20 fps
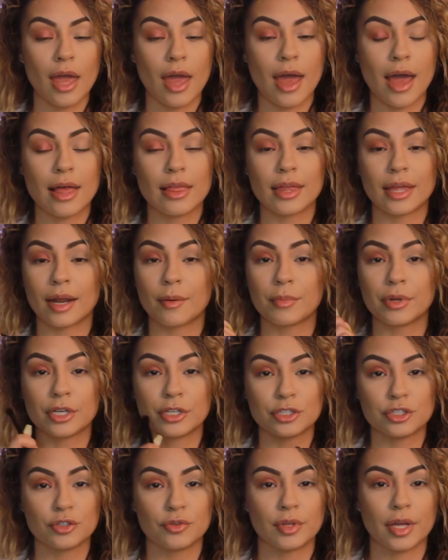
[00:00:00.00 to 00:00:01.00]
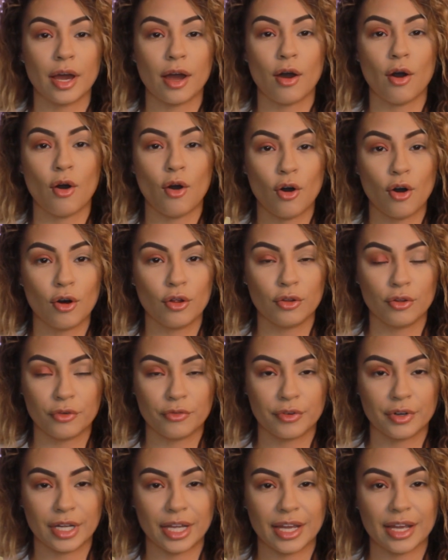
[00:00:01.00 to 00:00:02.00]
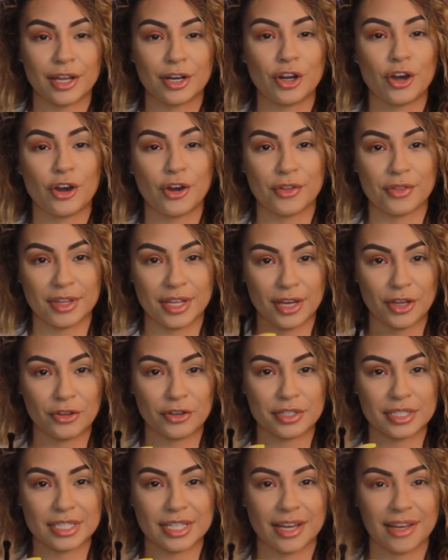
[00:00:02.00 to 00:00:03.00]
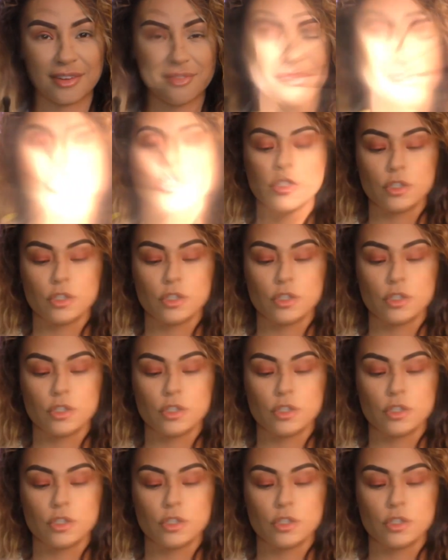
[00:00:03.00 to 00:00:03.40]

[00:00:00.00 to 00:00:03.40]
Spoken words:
and then I'm going to do that all over again on the other side.